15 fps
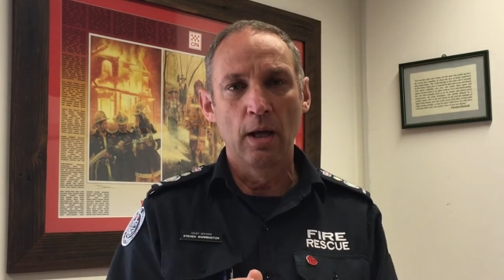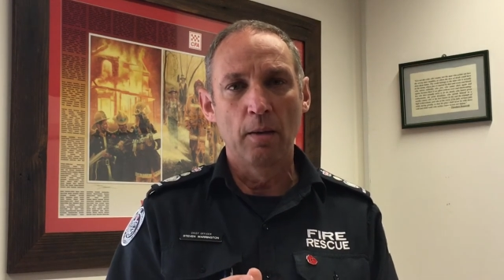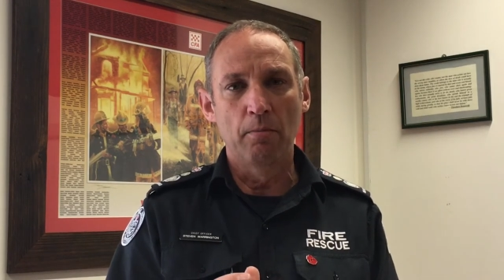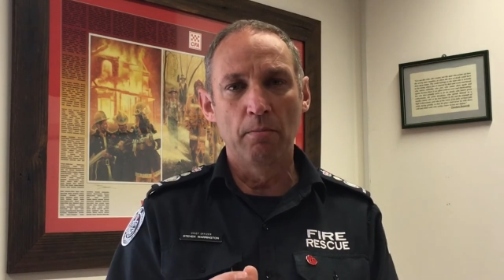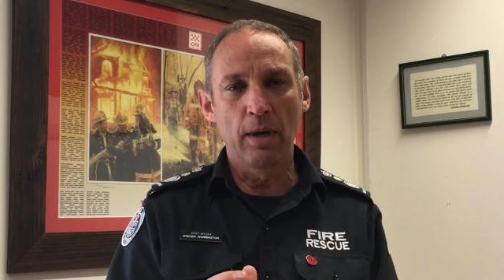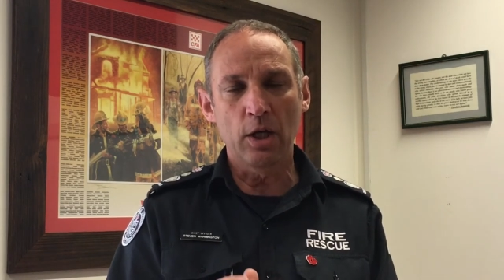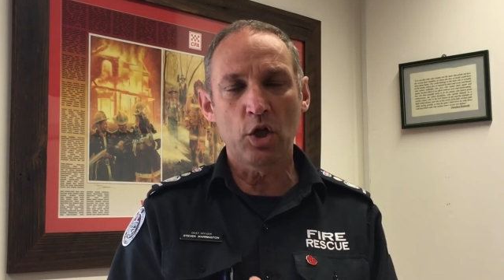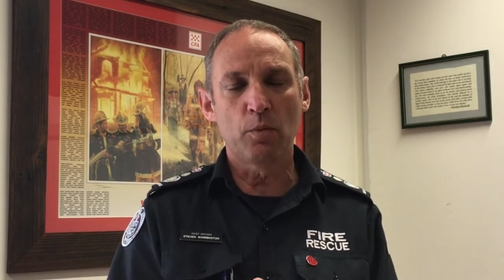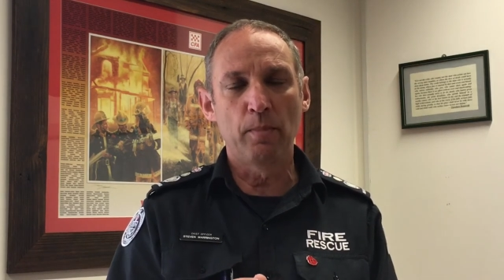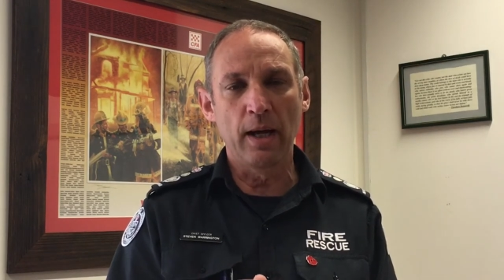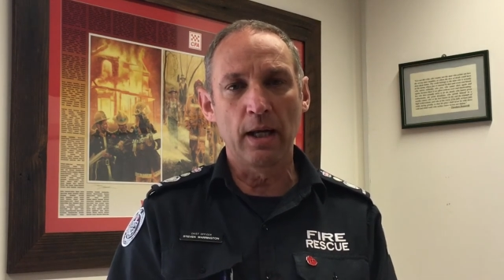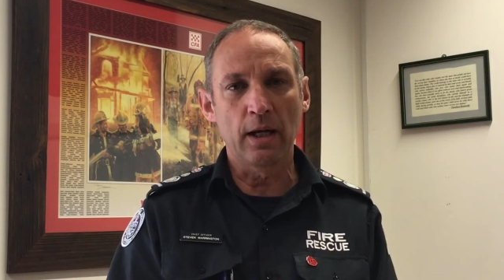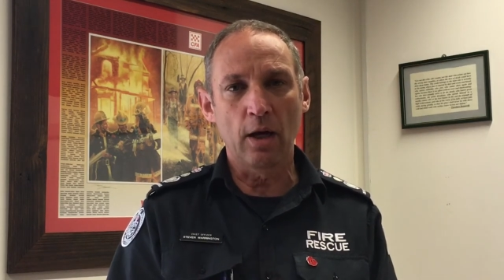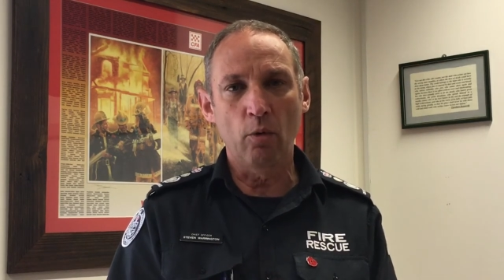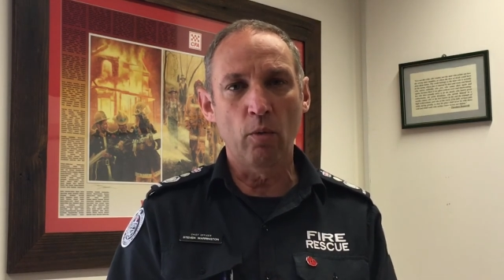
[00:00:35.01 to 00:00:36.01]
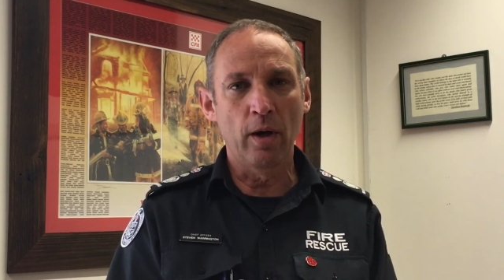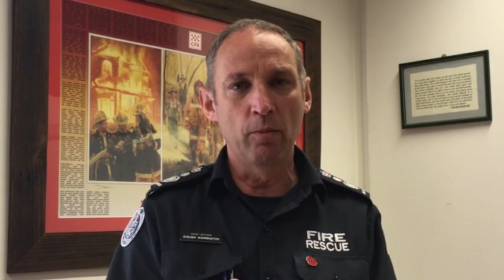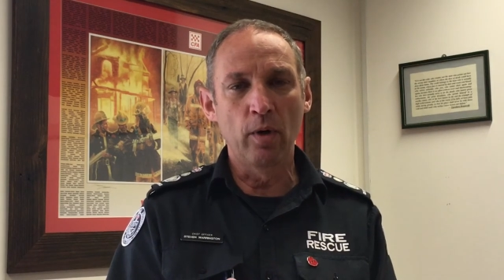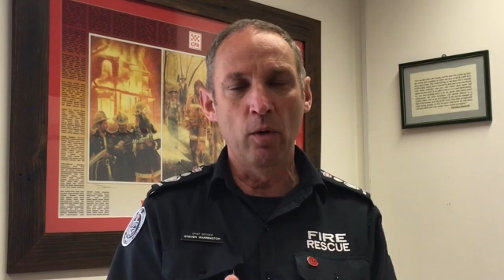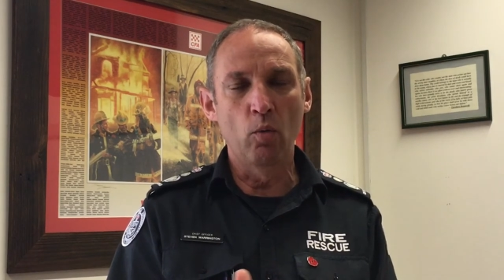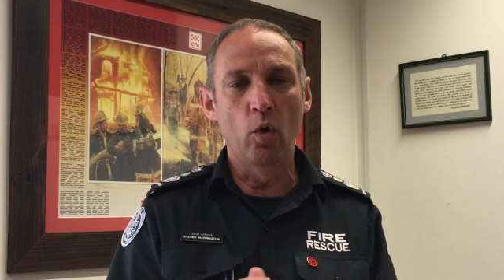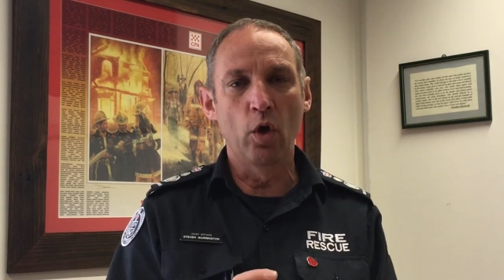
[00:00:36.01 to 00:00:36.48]
much better when
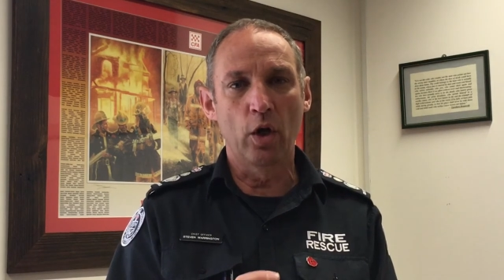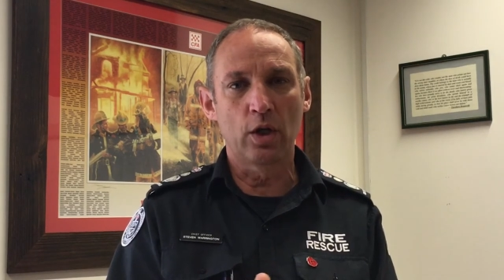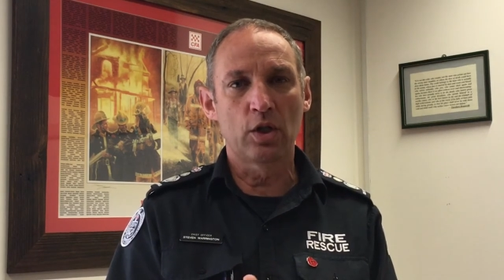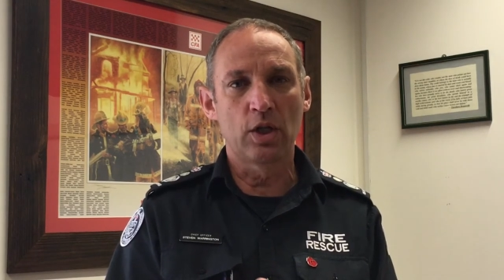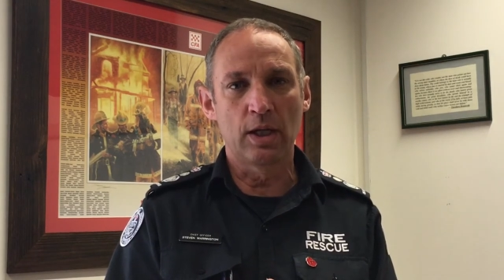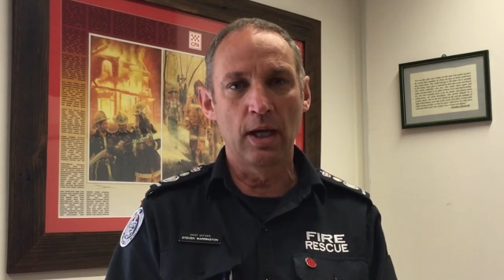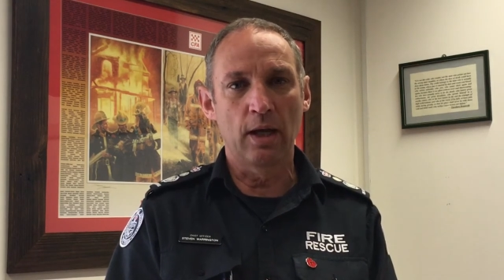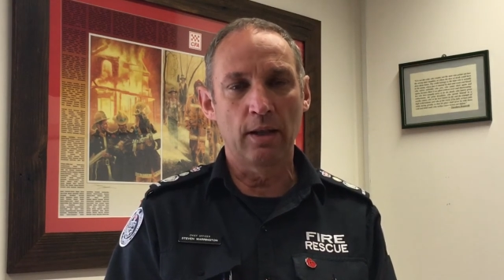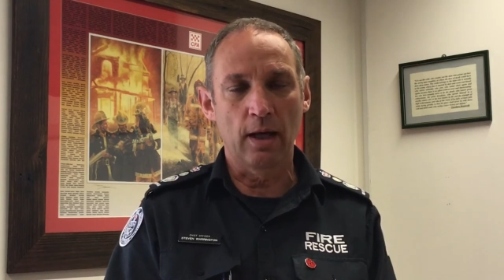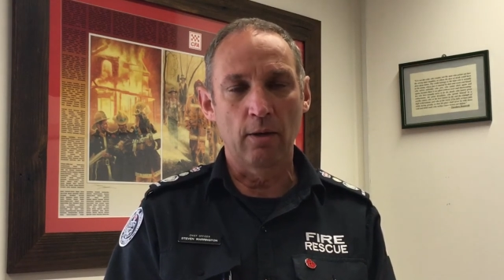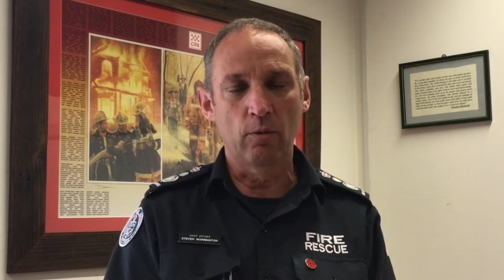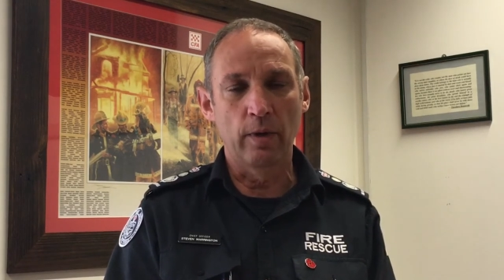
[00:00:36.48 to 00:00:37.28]
we work together.